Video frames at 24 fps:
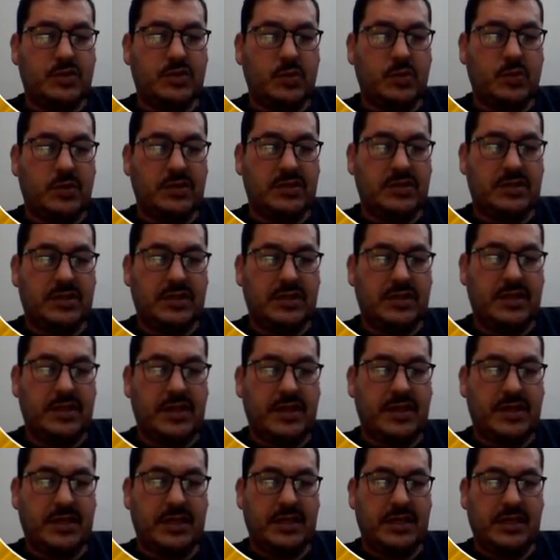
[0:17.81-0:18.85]

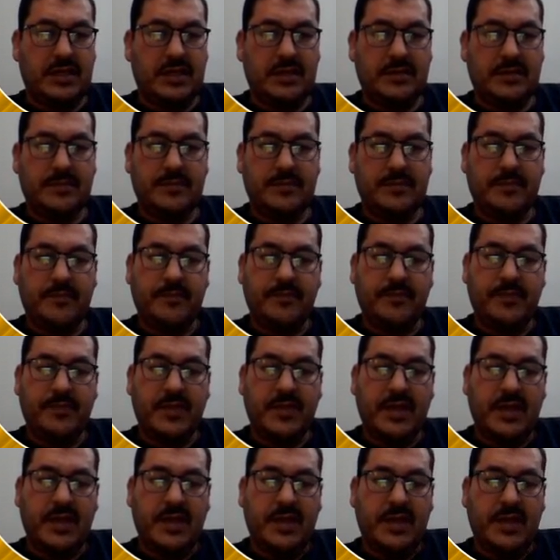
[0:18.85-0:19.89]
23.
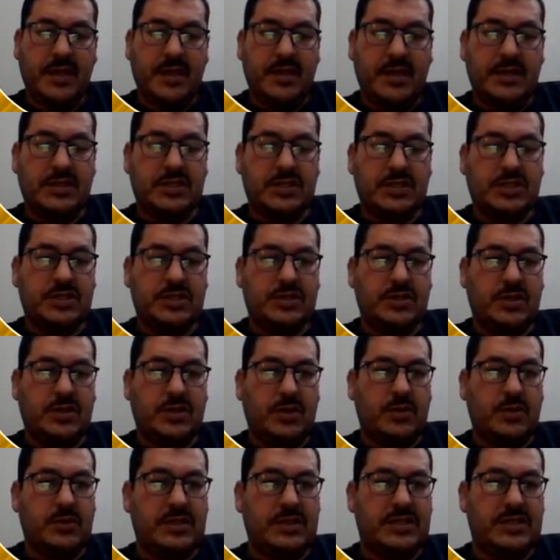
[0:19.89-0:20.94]

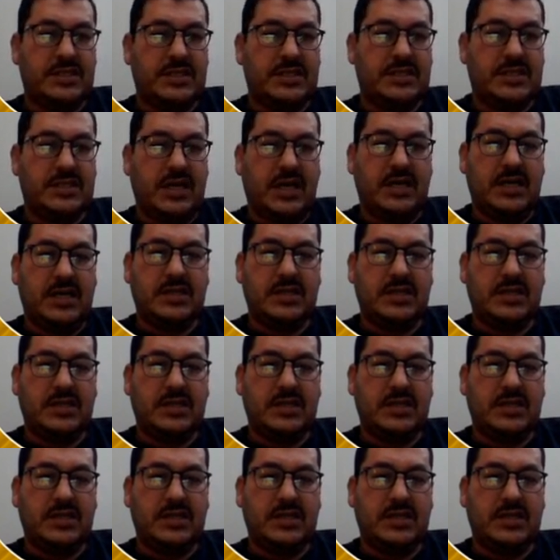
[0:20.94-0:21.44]
So, let's start